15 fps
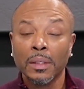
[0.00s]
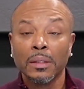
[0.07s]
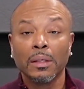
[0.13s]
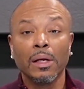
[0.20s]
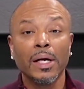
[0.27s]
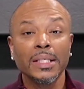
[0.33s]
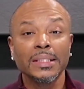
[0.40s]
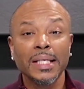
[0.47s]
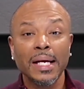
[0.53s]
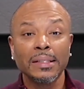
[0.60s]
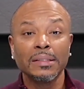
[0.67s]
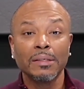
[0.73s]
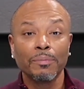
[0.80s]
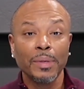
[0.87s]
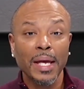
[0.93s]
The largest
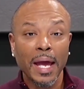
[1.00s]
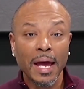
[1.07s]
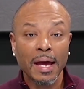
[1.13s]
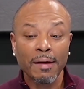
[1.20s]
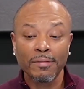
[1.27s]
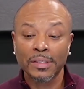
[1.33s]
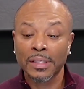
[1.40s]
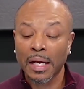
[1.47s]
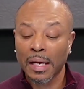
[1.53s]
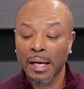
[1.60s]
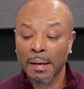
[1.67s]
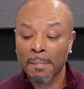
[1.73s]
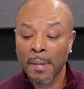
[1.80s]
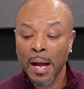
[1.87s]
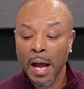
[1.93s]
asset we have is
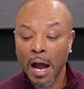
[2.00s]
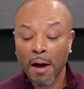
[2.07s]
our